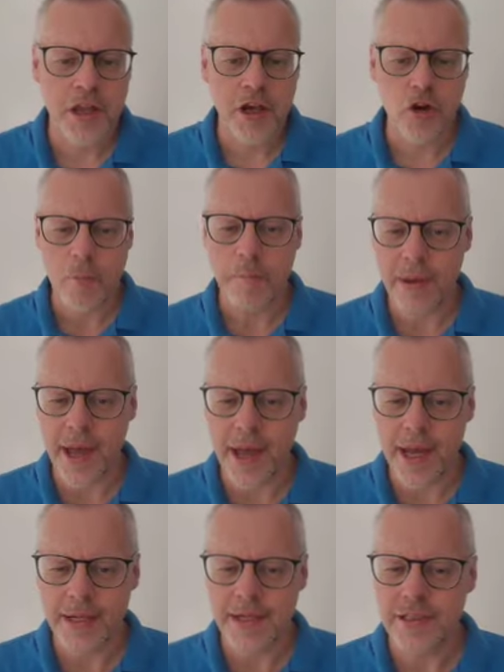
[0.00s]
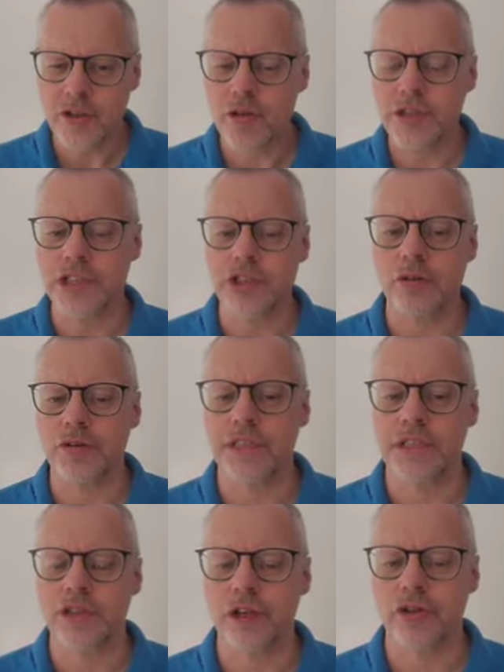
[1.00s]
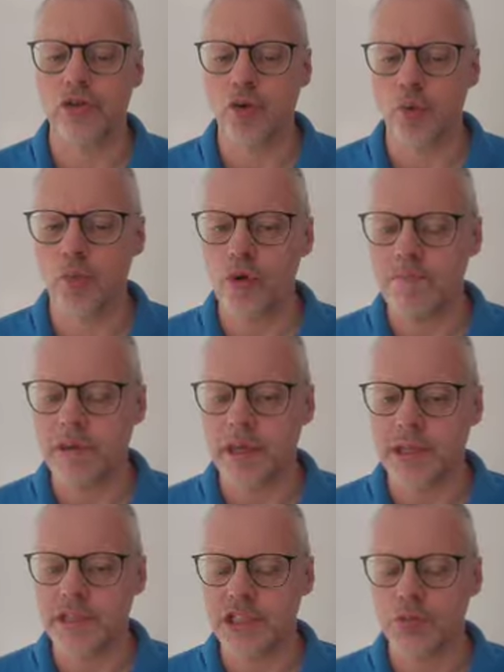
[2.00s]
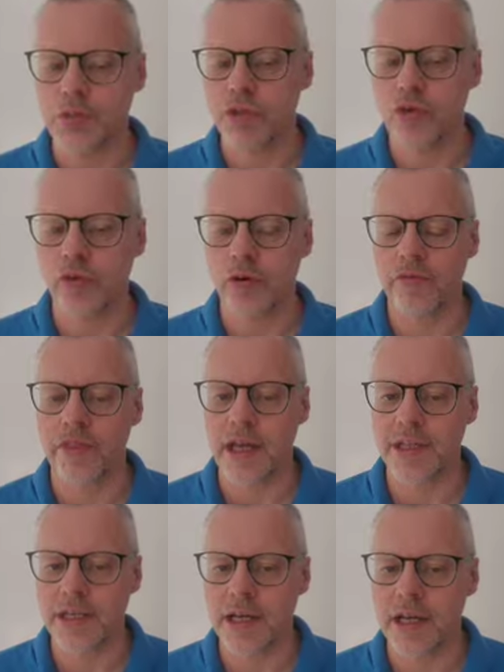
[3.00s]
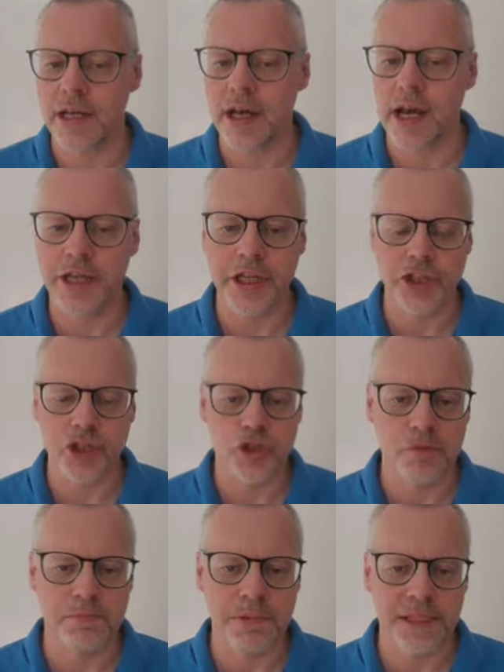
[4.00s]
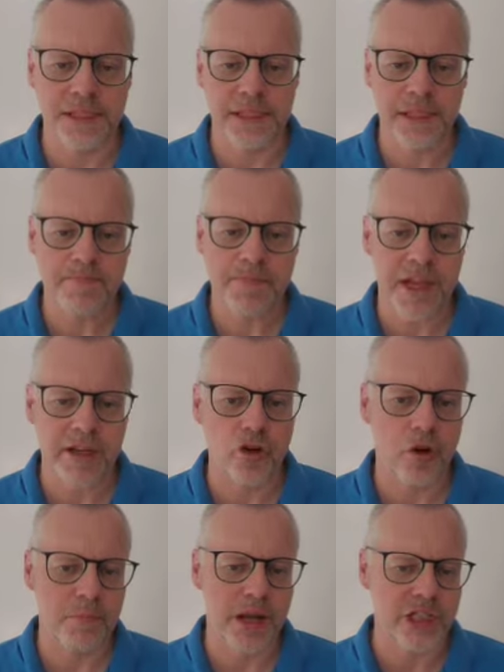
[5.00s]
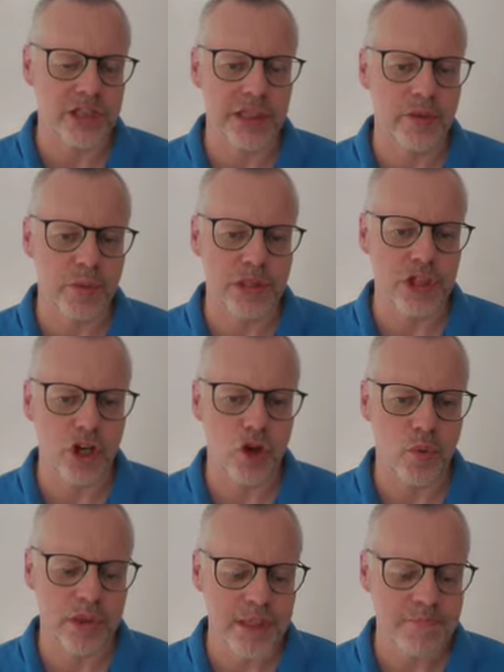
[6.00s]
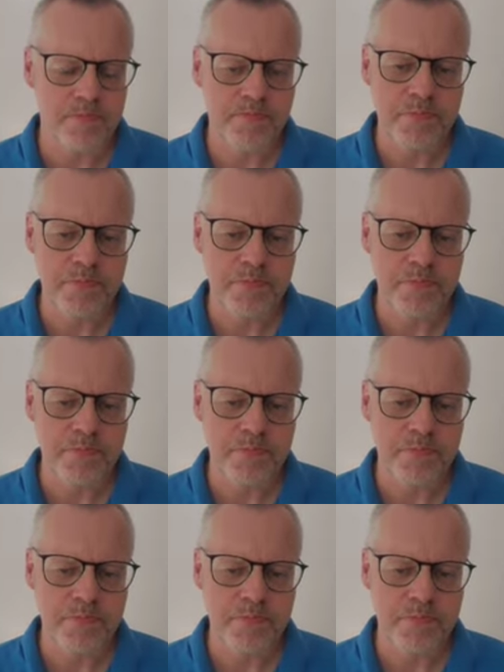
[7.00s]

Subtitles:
Not bad, not as salty as I thought it would be, just with all of that onion soup mix in it and not much liquid to go with it.